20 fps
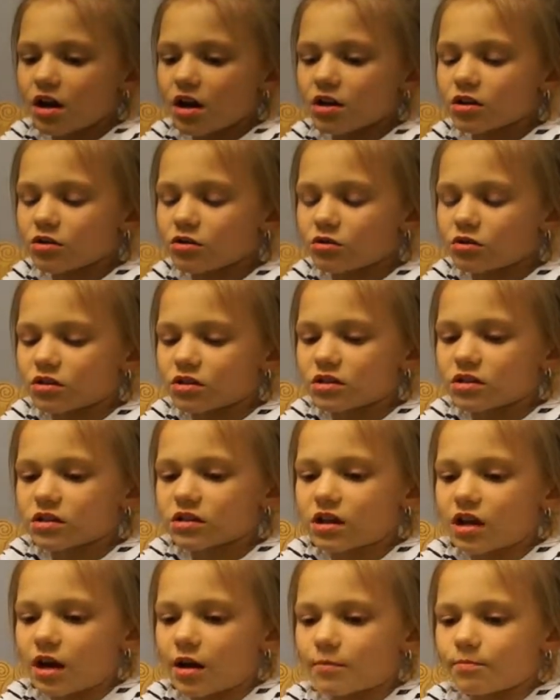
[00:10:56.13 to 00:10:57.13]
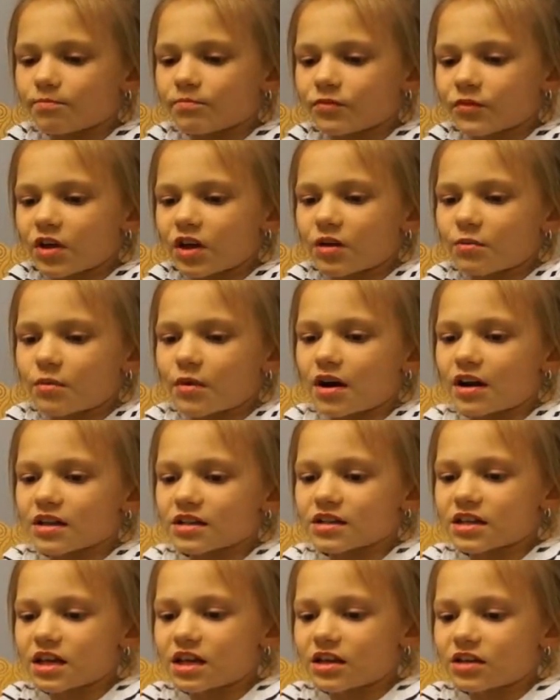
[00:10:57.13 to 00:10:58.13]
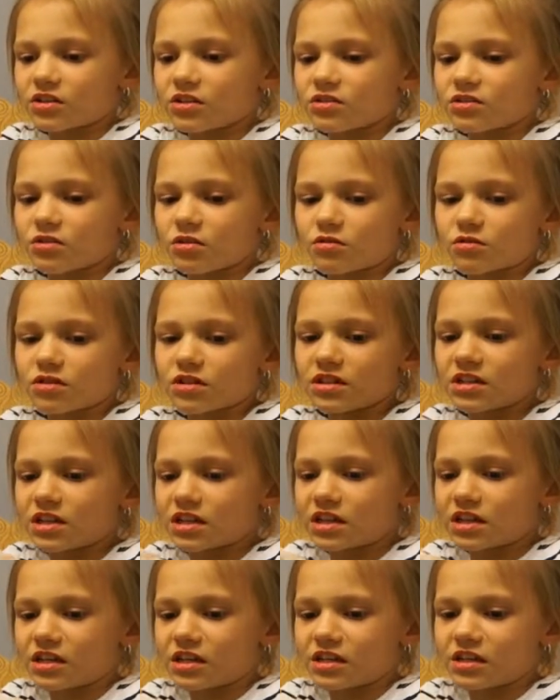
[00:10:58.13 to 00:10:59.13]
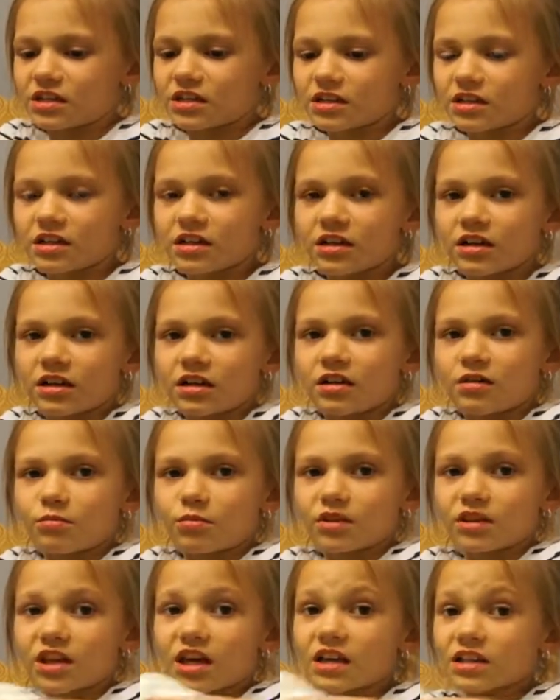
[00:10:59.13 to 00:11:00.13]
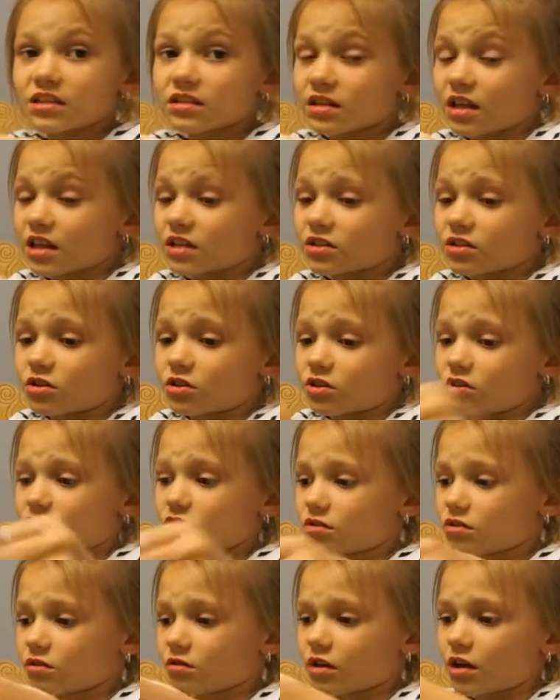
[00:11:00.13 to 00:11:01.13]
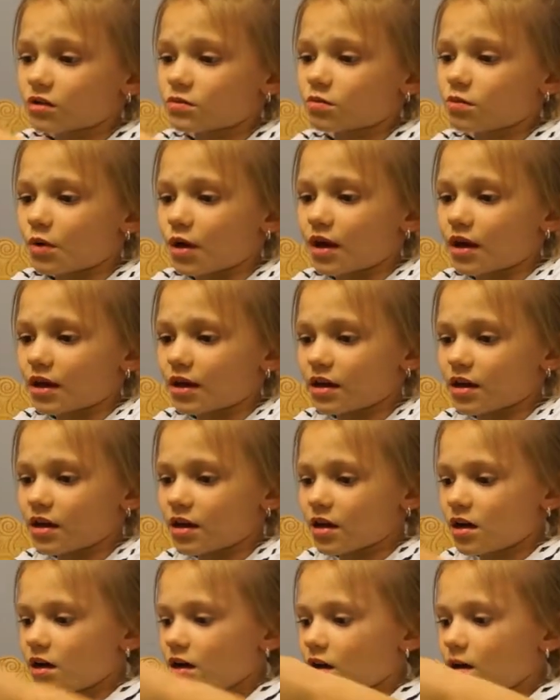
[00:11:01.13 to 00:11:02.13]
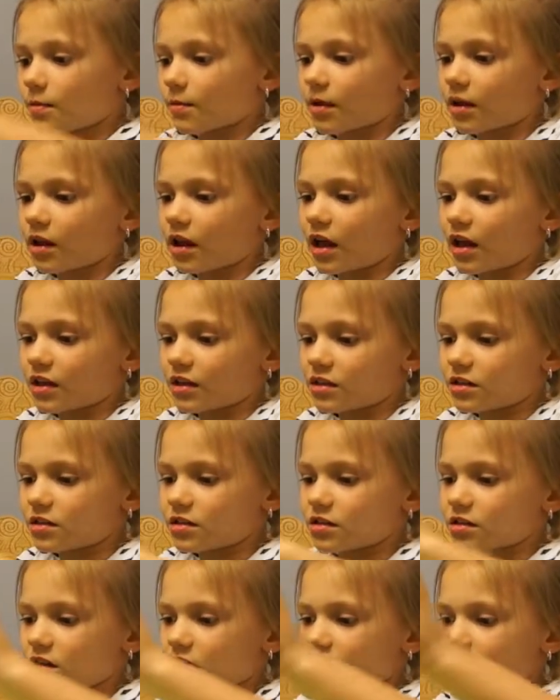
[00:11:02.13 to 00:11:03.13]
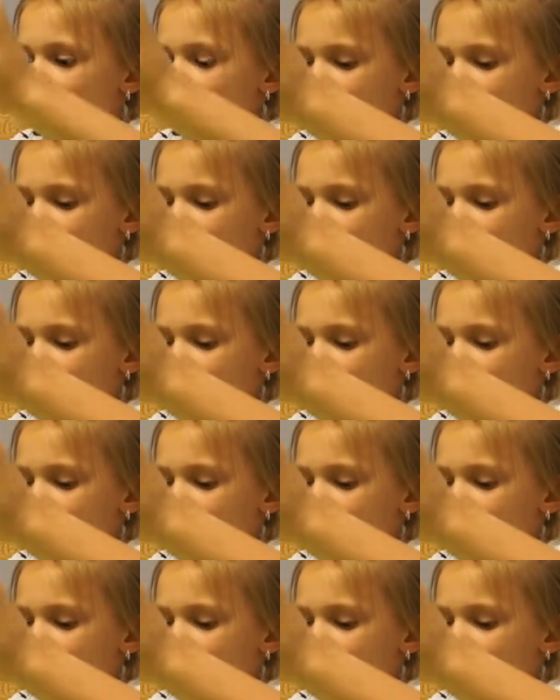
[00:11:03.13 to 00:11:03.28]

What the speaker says: to the slime. Like mine is getting so sticky, but that's good. So that's why I'm glad it's getting